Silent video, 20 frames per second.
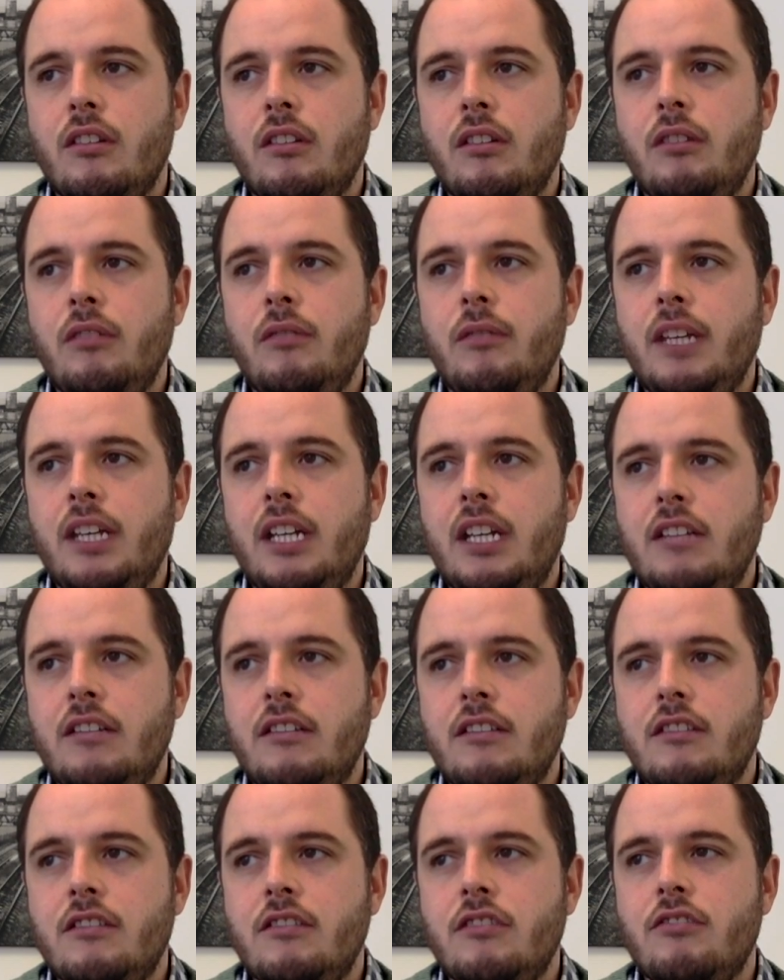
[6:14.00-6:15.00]

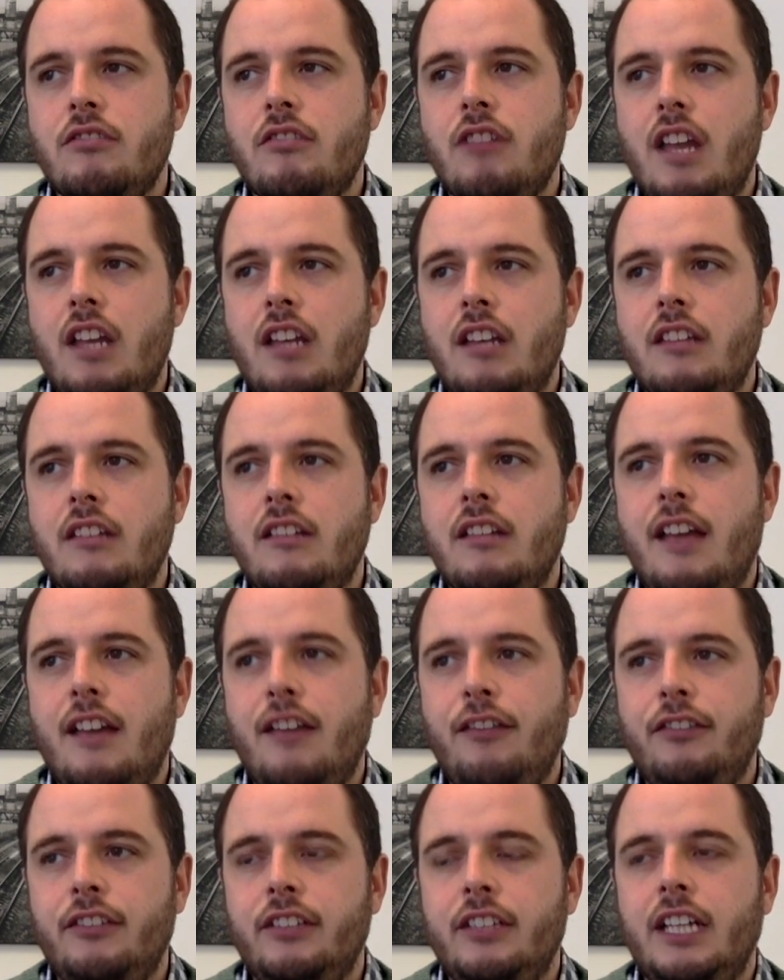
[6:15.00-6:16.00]
communication strength
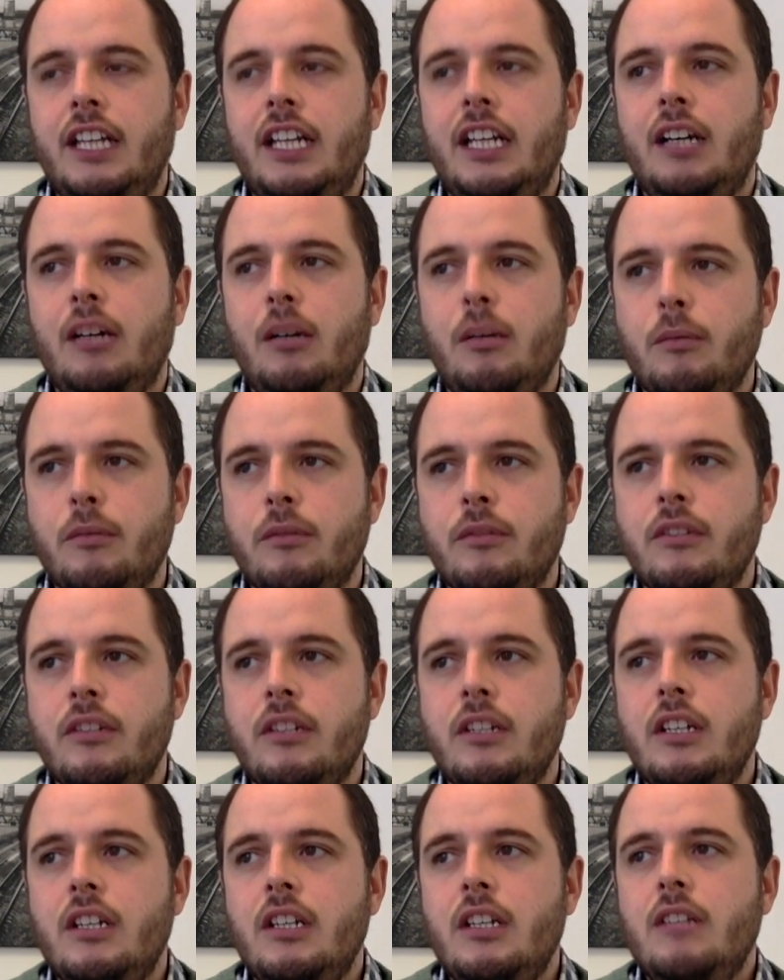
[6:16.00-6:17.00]
definitely helps
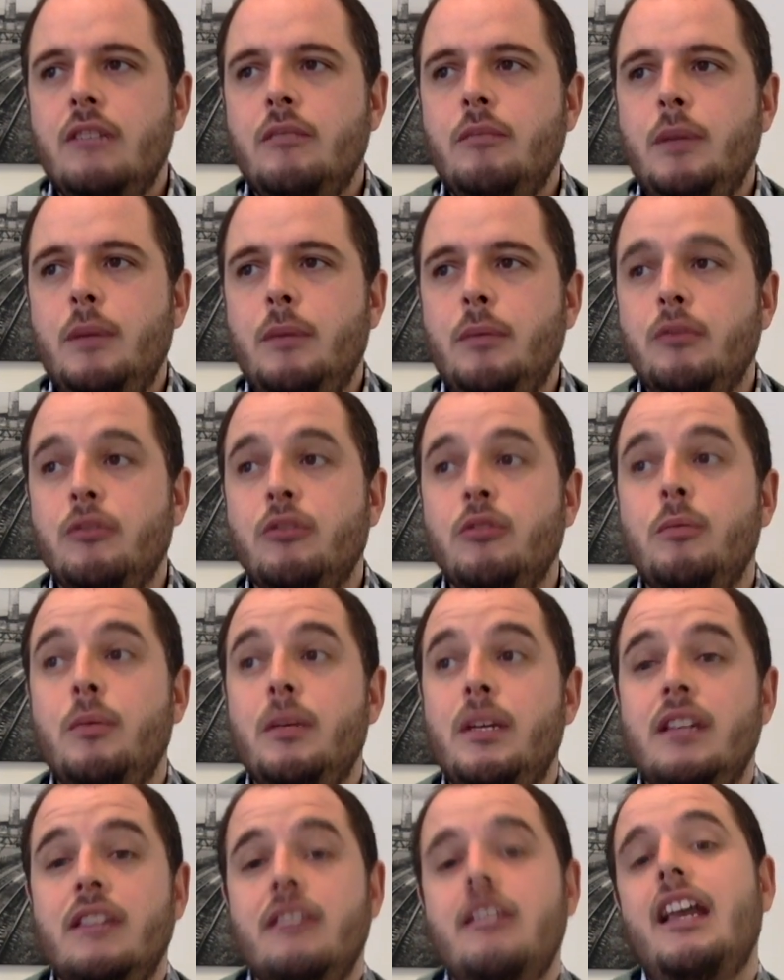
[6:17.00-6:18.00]
people to
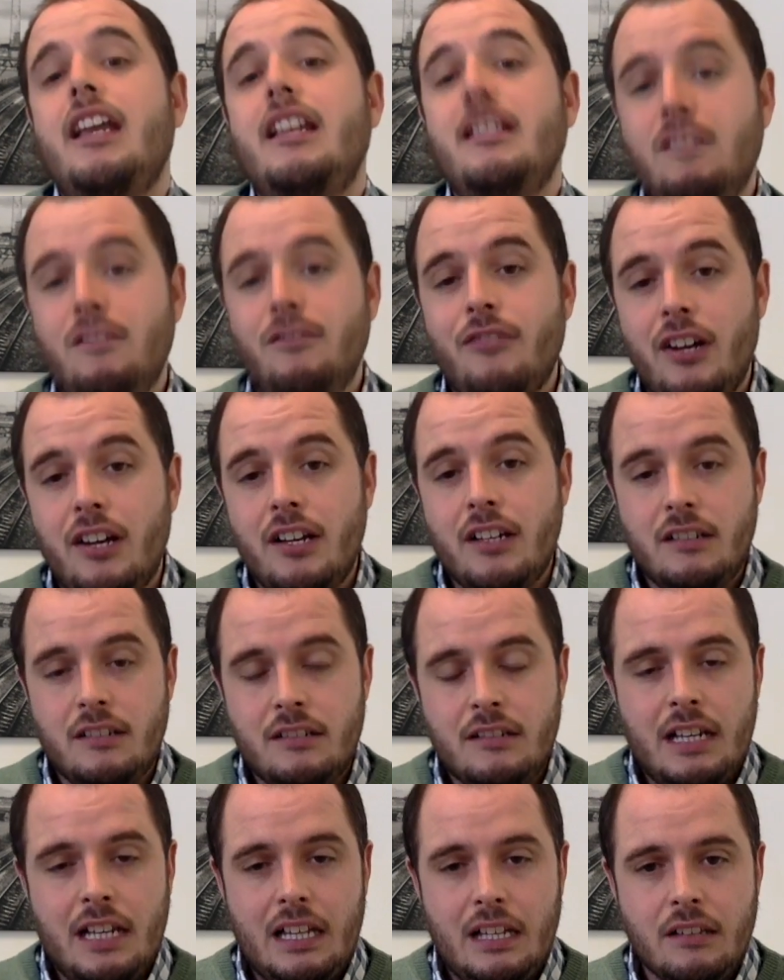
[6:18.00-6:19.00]
be identified
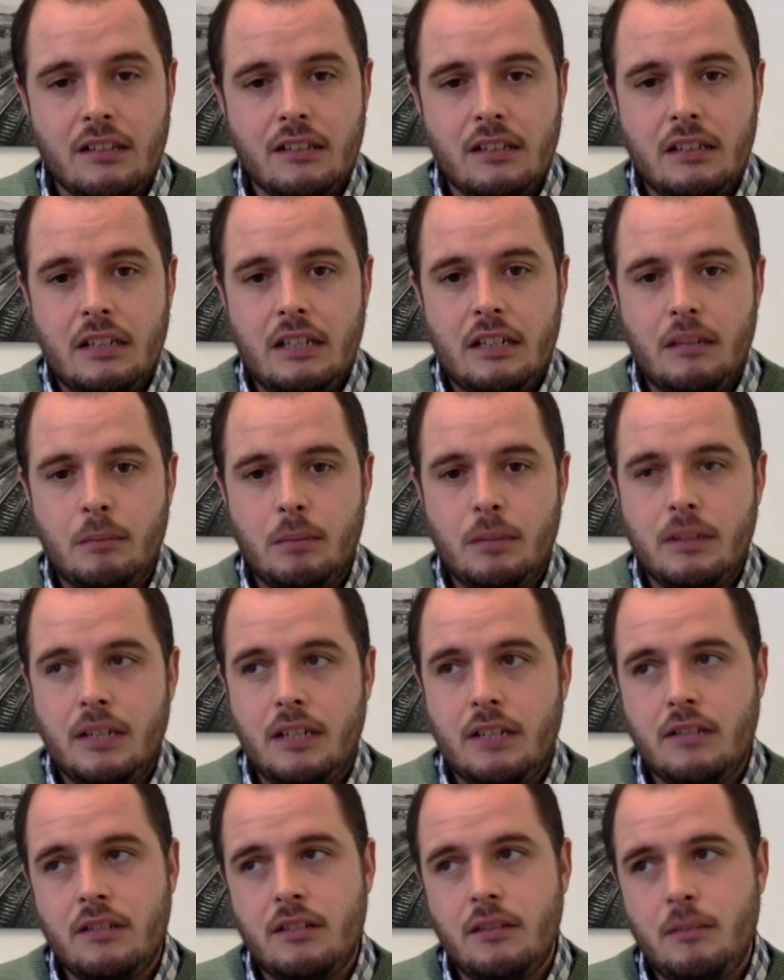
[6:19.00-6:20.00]
as talented and
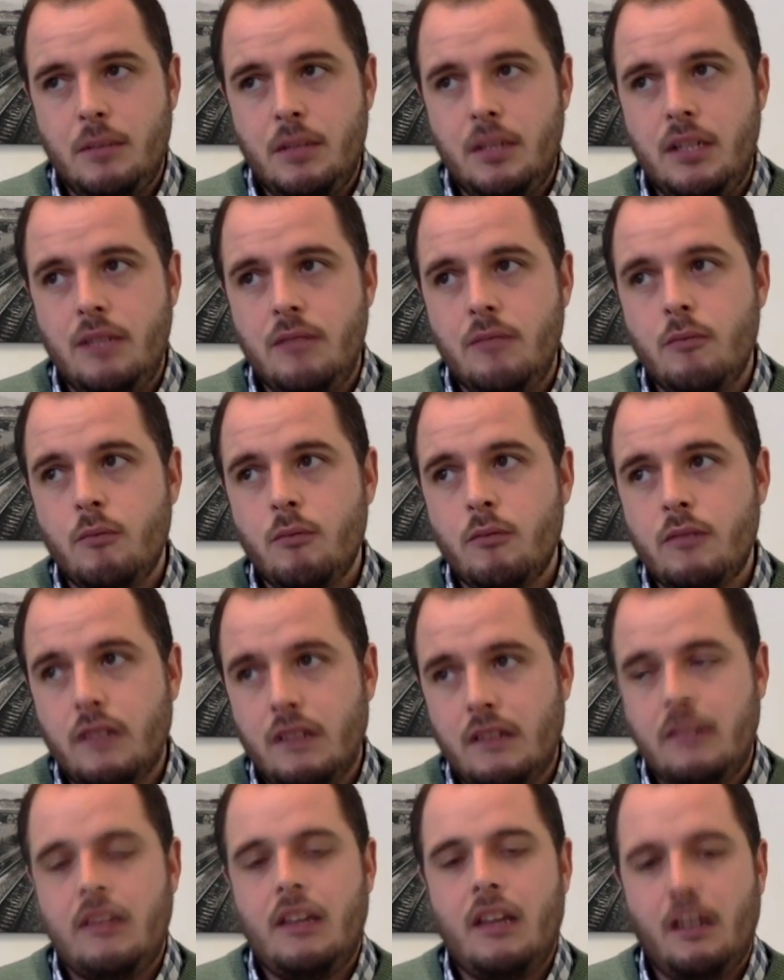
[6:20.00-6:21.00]
potentially be
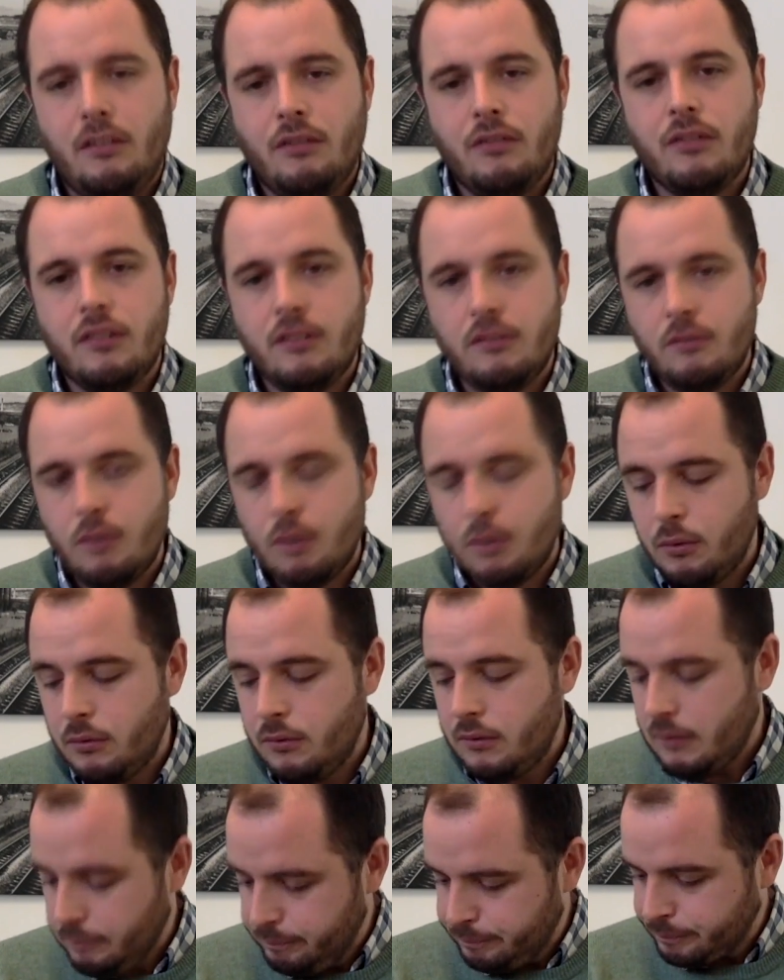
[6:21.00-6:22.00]
successful in
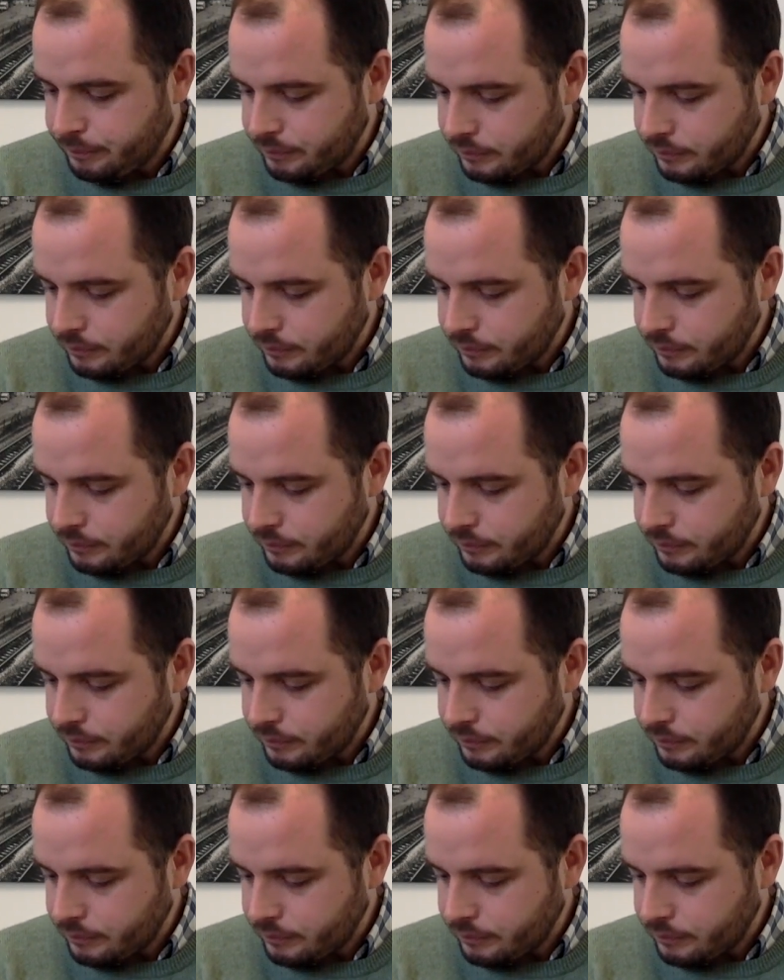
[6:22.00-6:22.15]
roles.